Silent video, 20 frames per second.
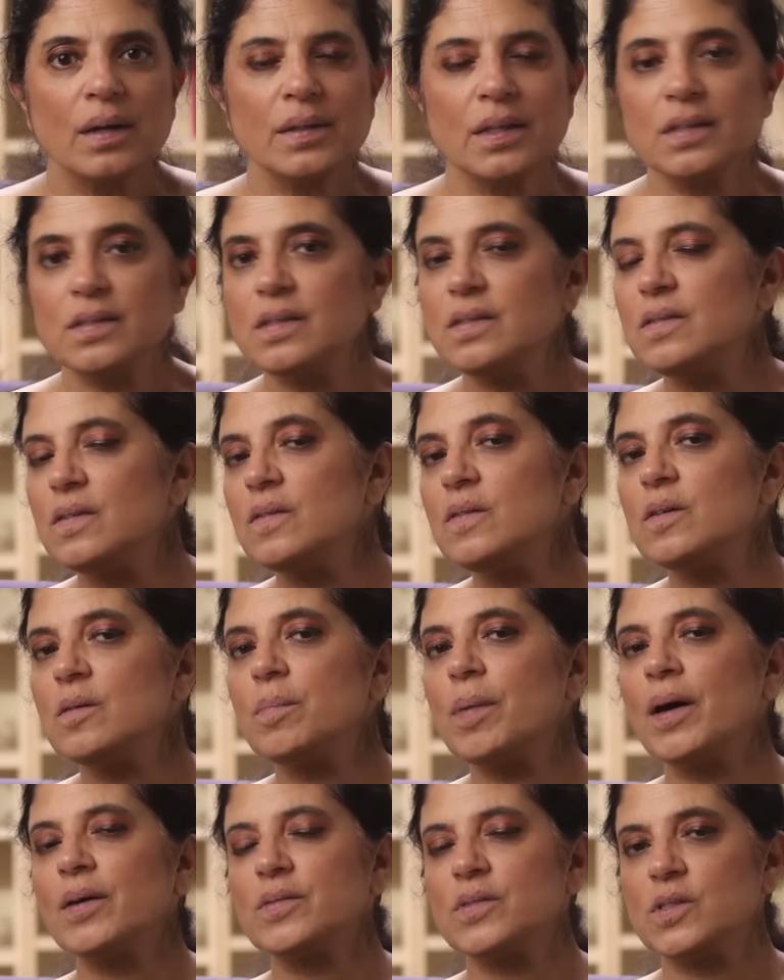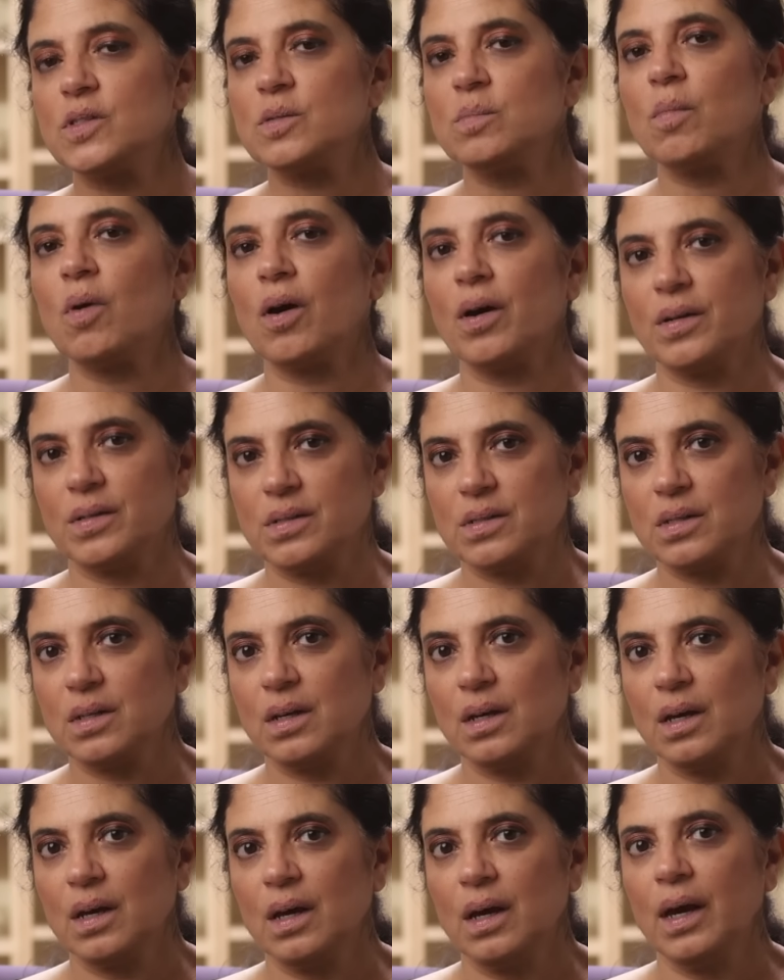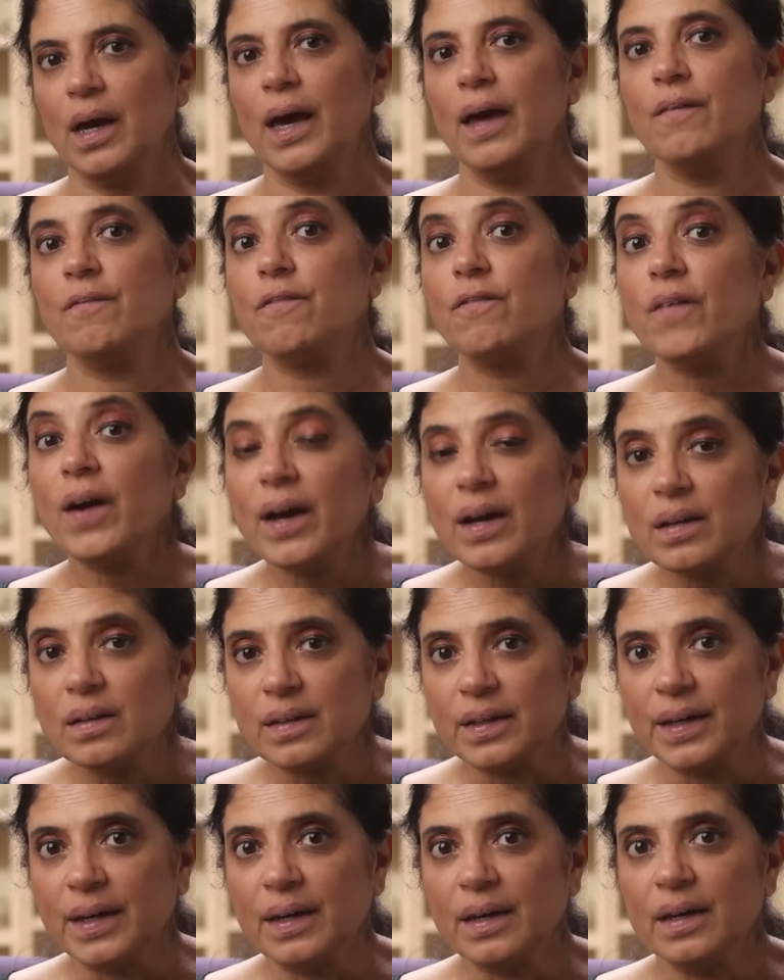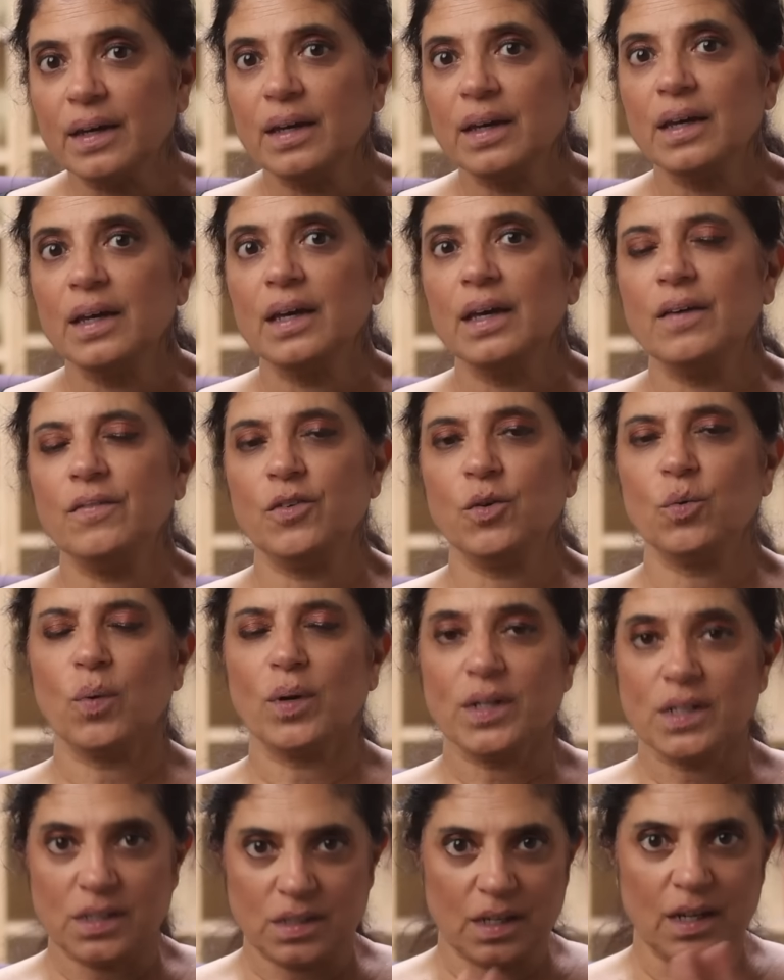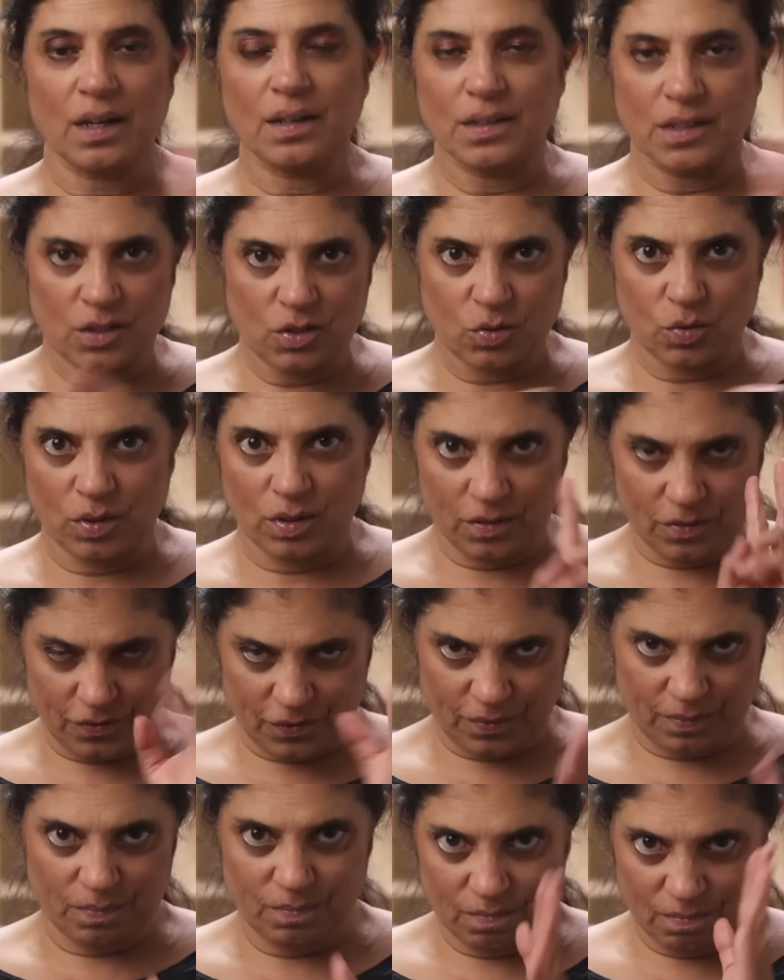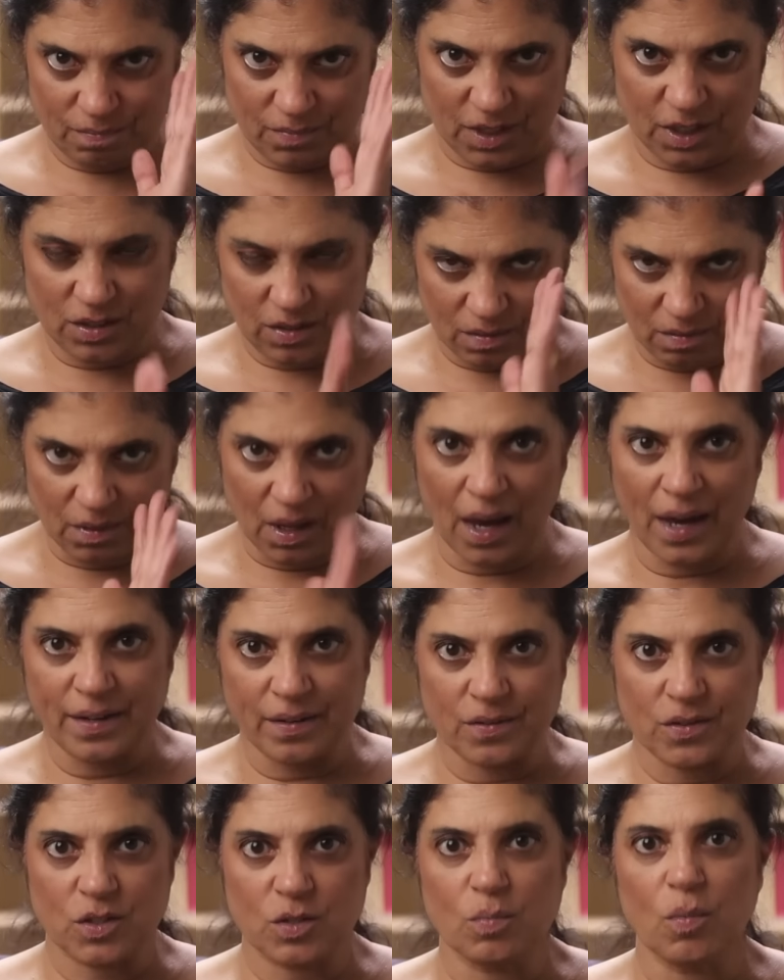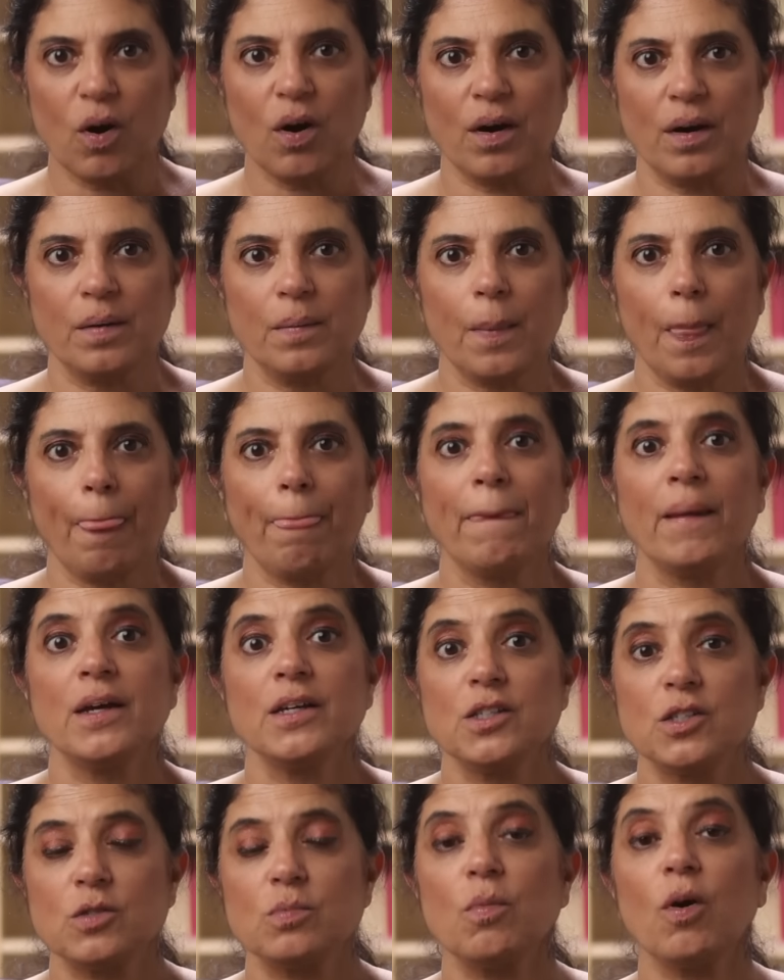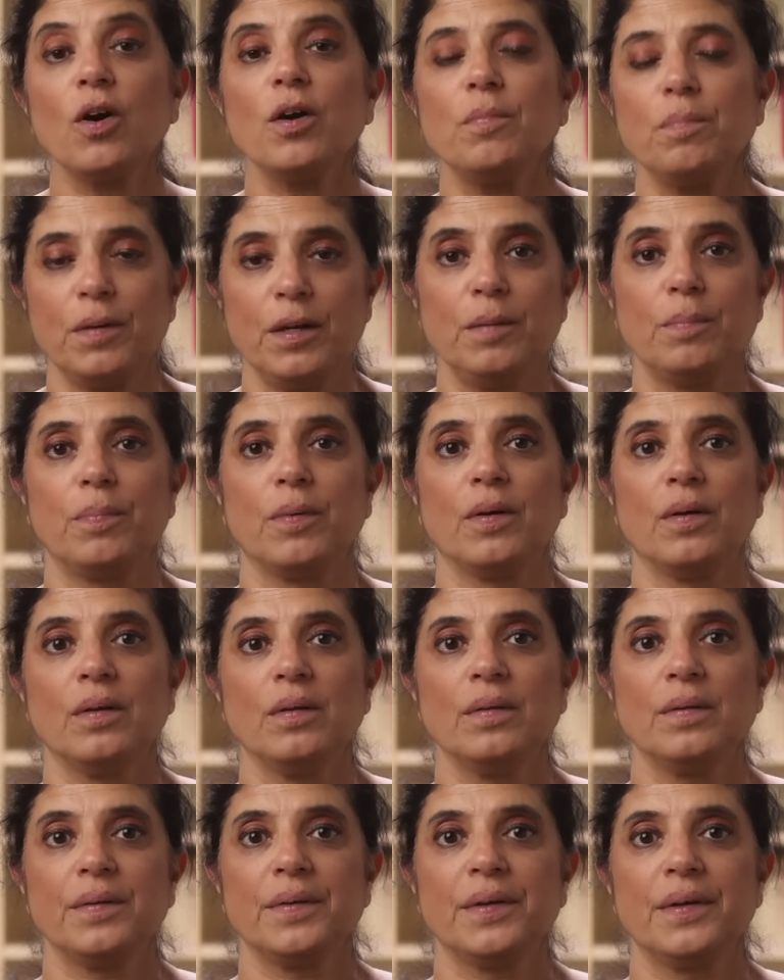this isn't about smart. And frankly, if you want to stay on this line of smart, smart people